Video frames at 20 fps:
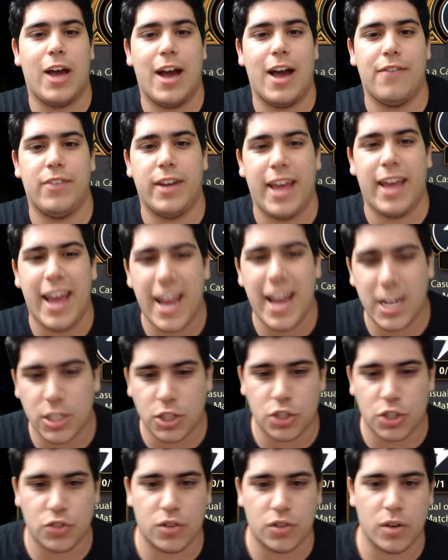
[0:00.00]
in
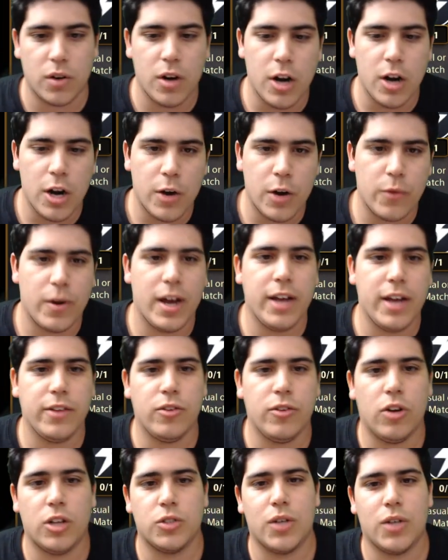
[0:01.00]
extra, right?
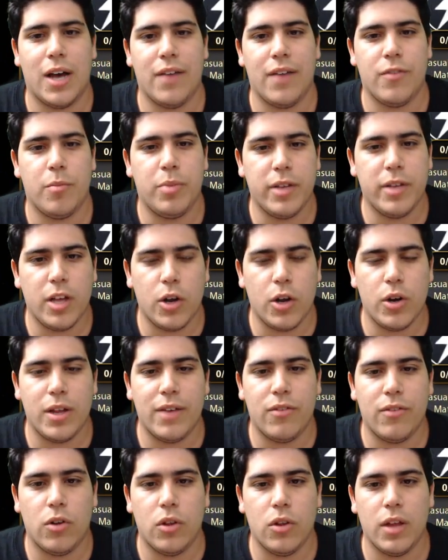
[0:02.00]
You also have your player
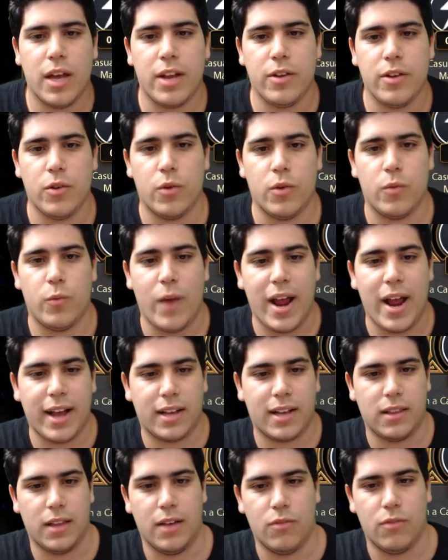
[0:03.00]
level and your
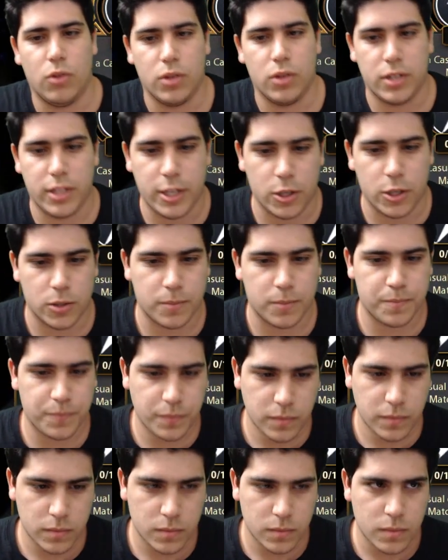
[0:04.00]
rank level here.
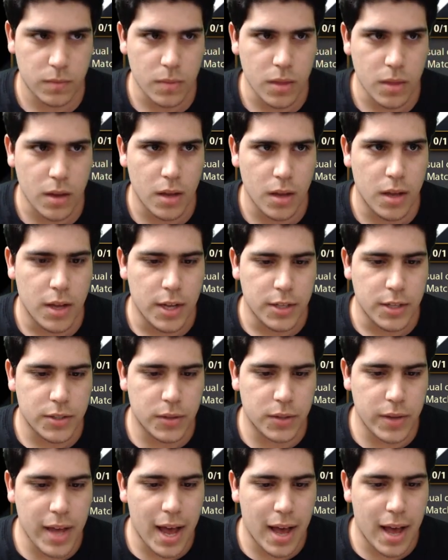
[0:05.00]
So
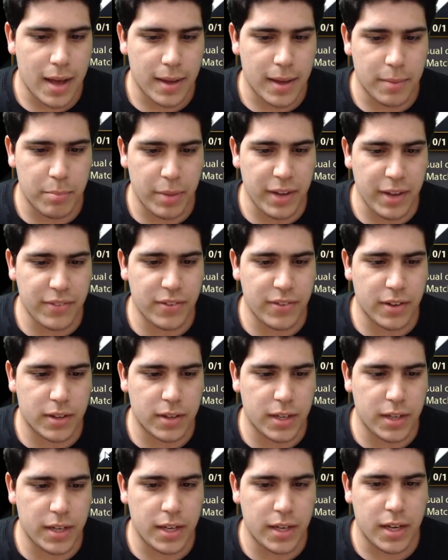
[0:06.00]
yeah, and basically